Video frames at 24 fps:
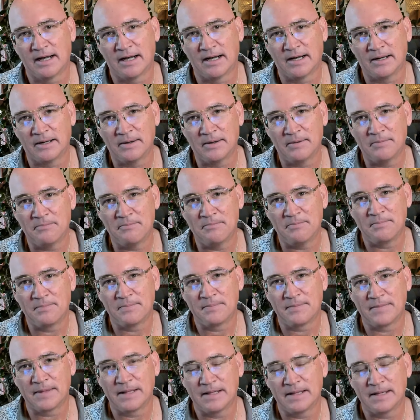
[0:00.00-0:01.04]
Um,
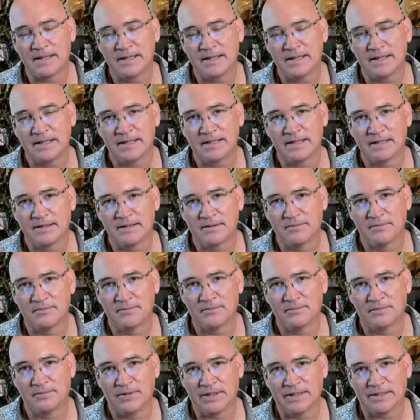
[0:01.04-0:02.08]

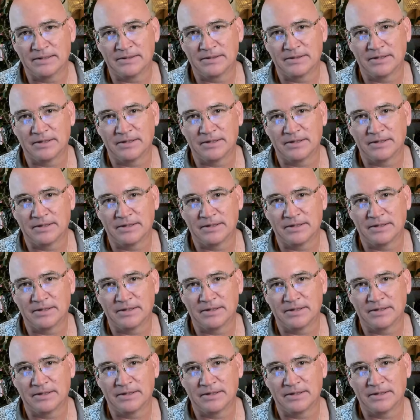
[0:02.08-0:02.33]
but